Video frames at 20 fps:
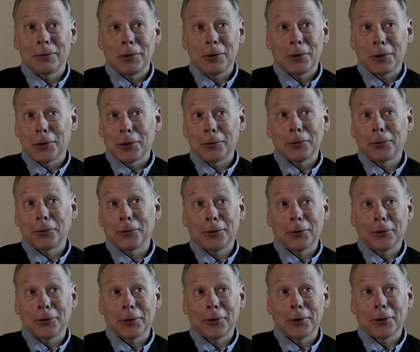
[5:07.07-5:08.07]
If you go
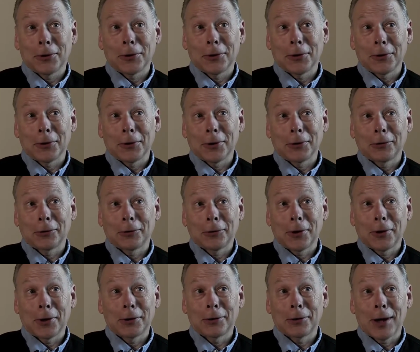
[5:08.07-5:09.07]
to
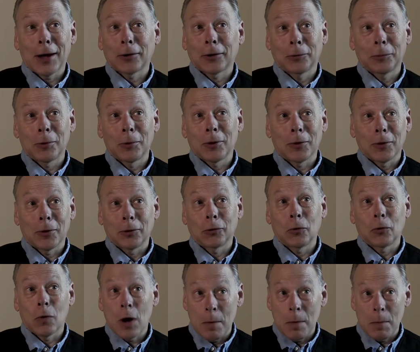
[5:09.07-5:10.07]
a textbook on
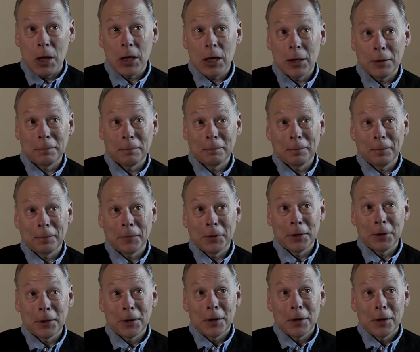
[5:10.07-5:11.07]
trauma,
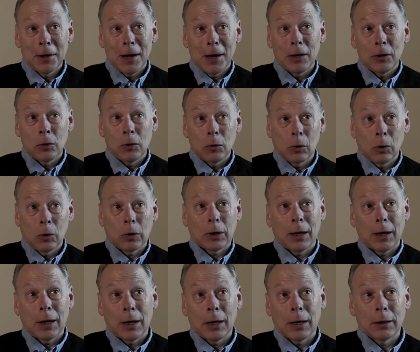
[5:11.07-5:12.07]
and you
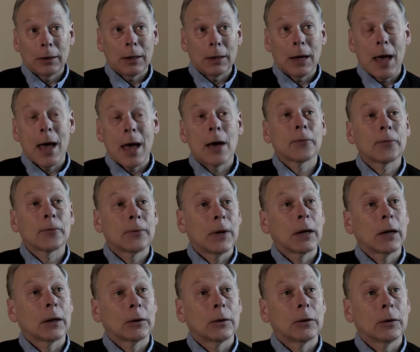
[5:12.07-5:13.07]
look at the
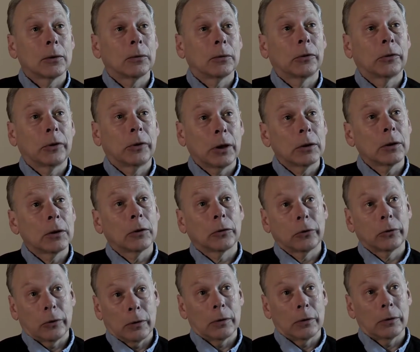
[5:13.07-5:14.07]
affective
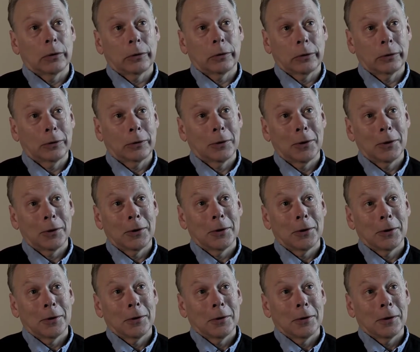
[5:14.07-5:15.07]
signatures
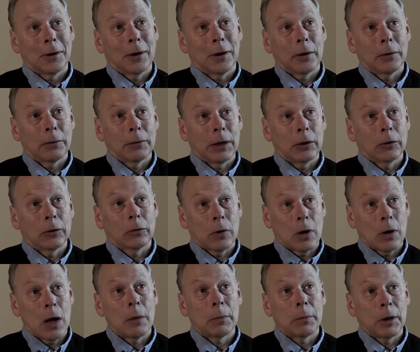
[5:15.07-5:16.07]
of a
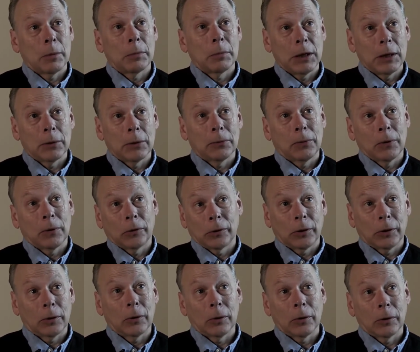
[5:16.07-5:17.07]
trauma, be it
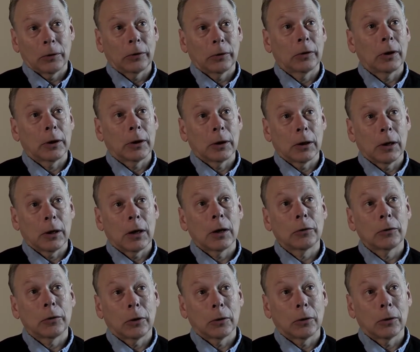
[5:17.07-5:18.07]
physical or
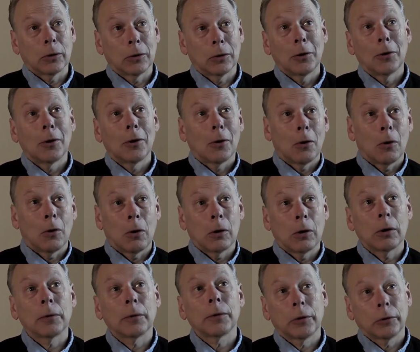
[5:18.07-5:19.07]
psychological,
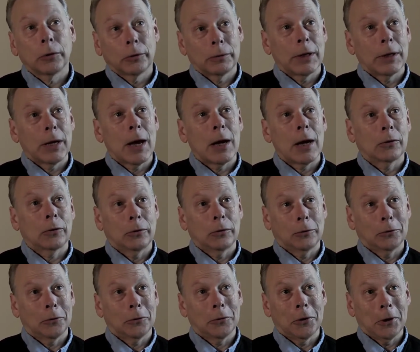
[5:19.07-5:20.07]
all of those
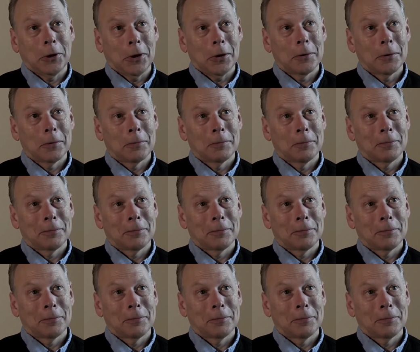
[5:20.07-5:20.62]
reactions are there,